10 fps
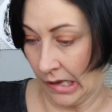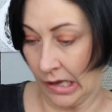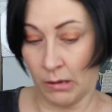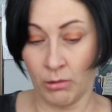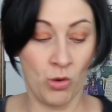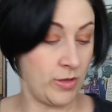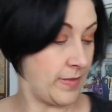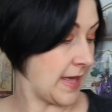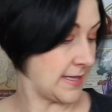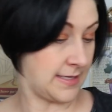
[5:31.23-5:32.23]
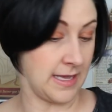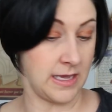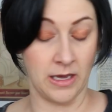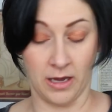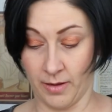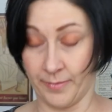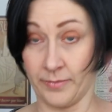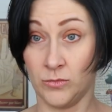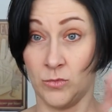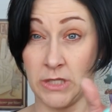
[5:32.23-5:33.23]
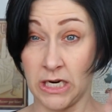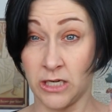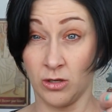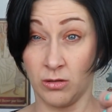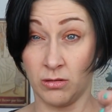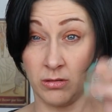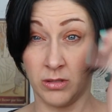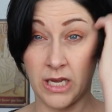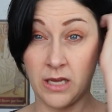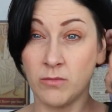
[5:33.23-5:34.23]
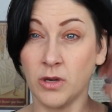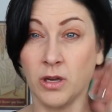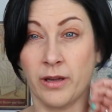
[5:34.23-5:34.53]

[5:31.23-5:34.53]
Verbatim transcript: I don't know that that's the um, technical name